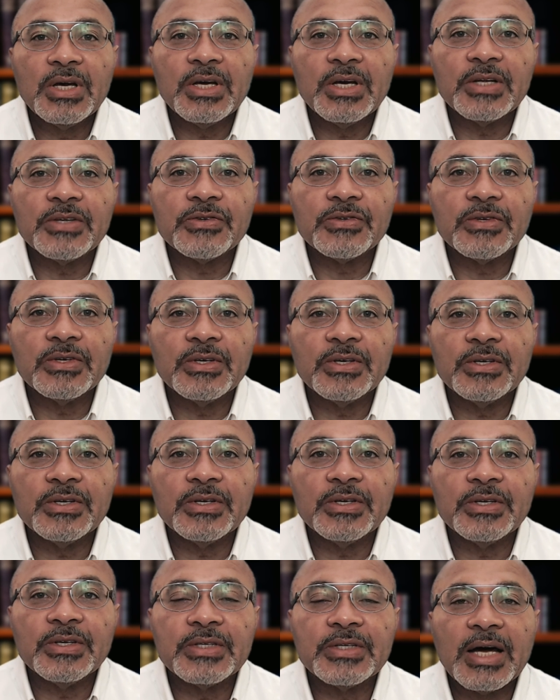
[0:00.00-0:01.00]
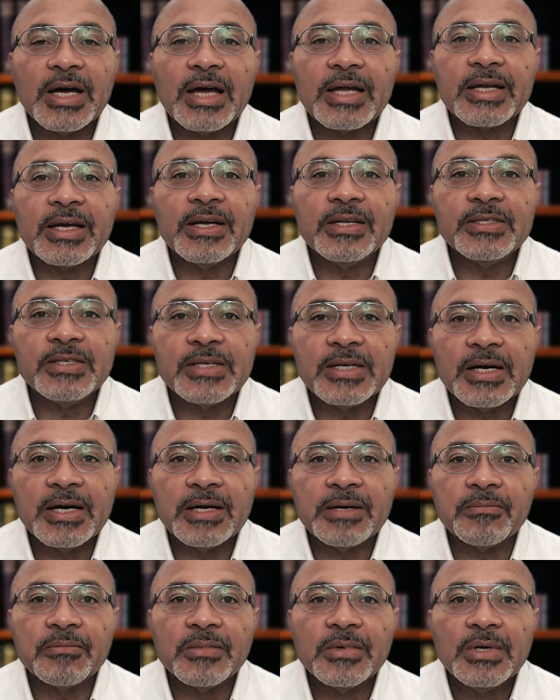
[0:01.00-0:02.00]
is that
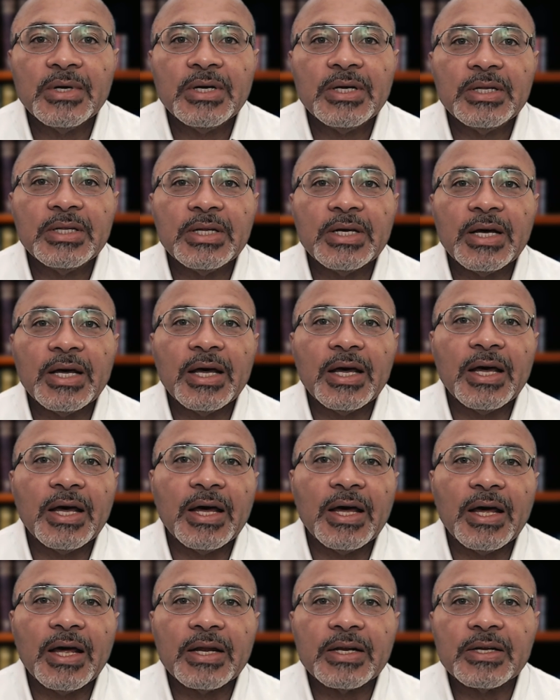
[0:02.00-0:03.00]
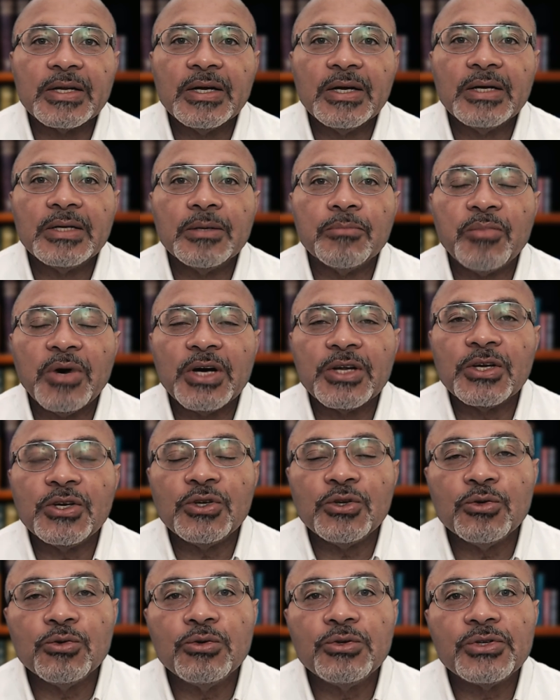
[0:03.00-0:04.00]
enzyme that the body
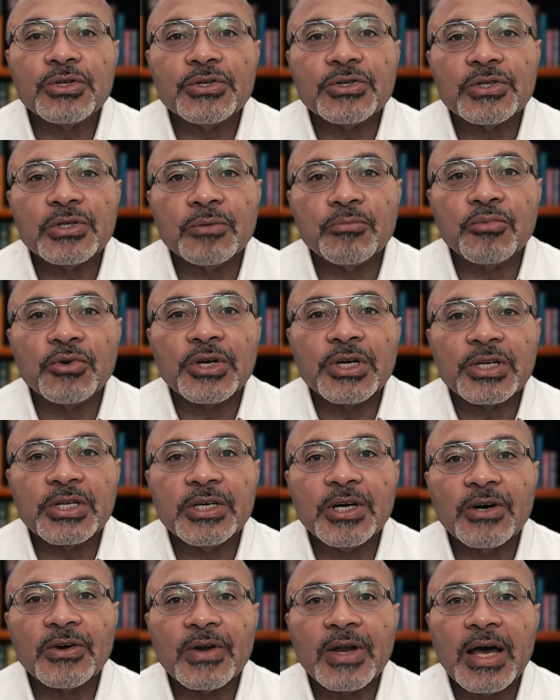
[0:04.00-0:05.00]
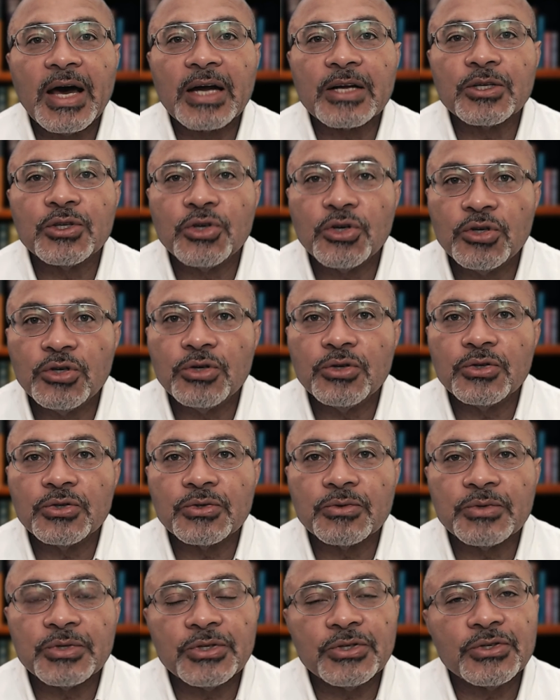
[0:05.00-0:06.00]
uses to break down
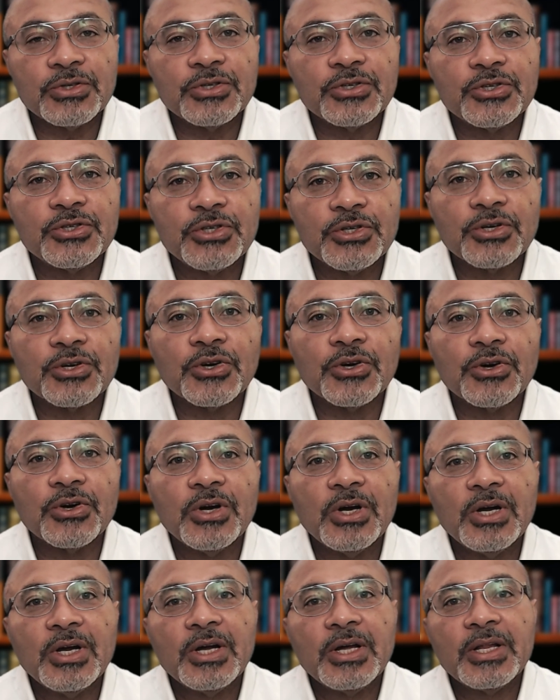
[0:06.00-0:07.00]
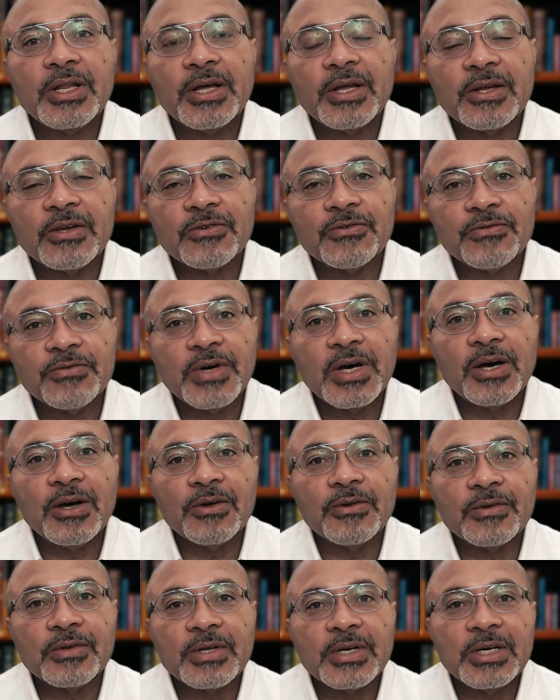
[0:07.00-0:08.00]
lactose, which is the sugar that is
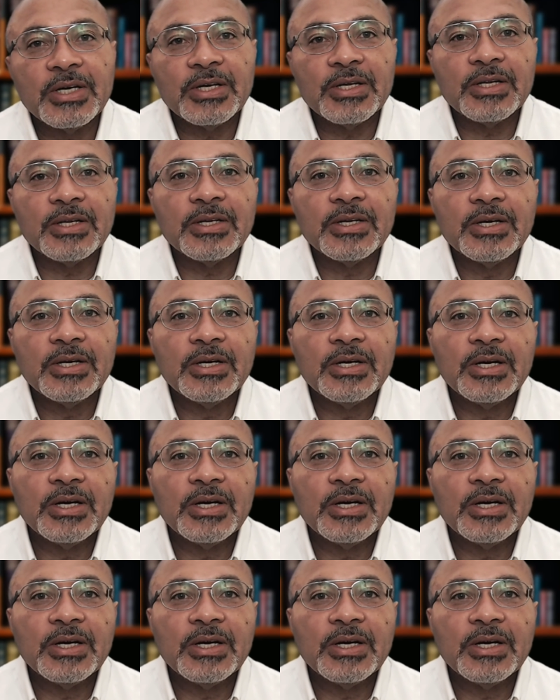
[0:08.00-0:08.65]
found in